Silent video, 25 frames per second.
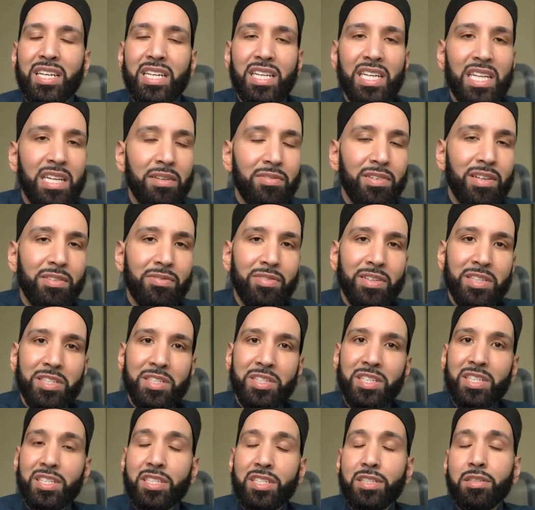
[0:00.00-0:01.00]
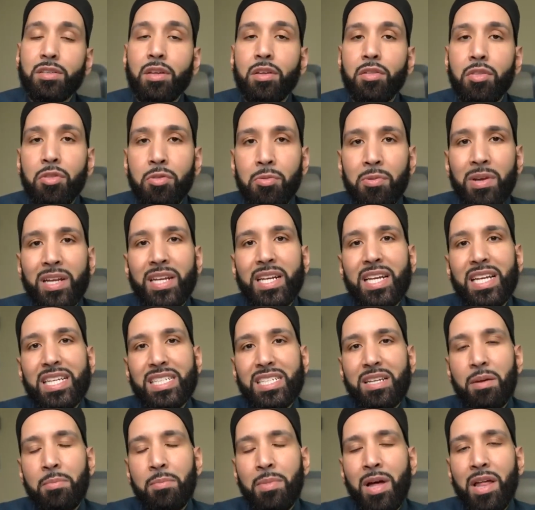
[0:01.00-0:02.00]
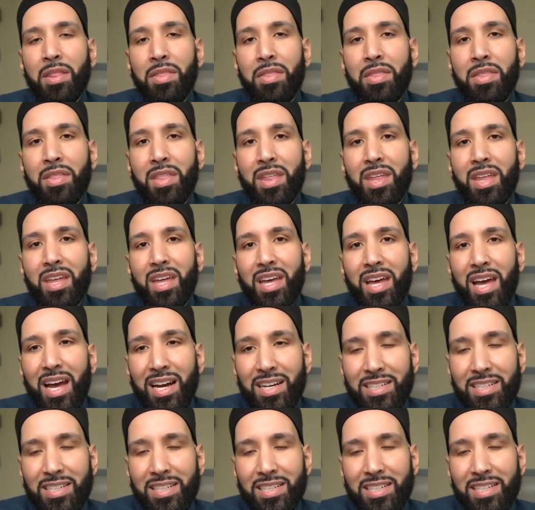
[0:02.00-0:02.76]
even if it's just 3 days a month, and